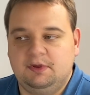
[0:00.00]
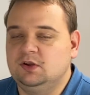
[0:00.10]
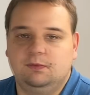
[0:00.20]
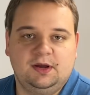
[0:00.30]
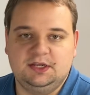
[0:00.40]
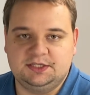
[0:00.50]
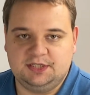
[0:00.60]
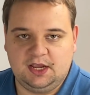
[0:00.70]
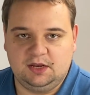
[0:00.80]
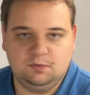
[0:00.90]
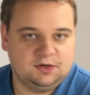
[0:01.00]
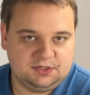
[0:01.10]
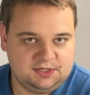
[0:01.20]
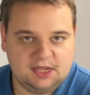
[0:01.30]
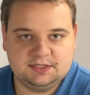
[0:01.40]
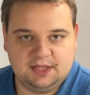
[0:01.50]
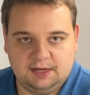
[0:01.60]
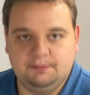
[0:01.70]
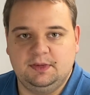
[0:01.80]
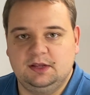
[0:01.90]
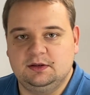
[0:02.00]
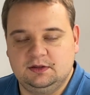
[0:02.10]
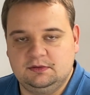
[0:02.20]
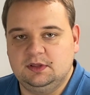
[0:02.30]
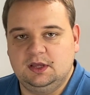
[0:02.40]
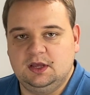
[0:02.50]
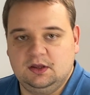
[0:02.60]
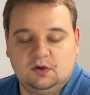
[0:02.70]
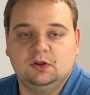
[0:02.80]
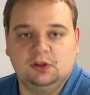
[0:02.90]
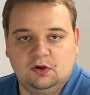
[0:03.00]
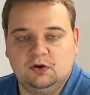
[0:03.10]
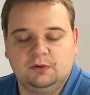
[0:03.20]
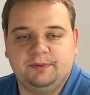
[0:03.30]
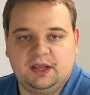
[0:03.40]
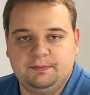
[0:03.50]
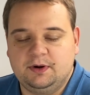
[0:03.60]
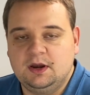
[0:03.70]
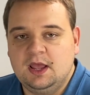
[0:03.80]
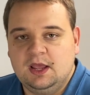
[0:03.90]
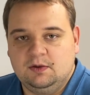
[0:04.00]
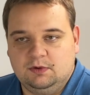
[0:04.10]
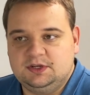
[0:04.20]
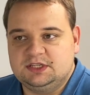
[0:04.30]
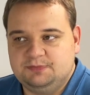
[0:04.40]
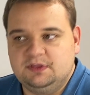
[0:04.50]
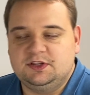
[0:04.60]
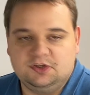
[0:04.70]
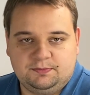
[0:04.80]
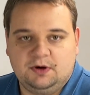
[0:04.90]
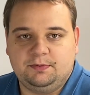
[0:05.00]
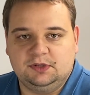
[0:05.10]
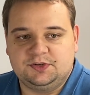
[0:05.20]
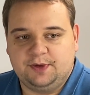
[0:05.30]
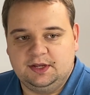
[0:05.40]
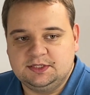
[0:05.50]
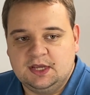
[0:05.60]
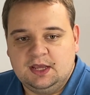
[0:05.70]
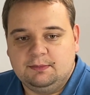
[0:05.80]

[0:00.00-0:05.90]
and nobody is saying what does that mean on law, on paper, what does mean that you are properly trained.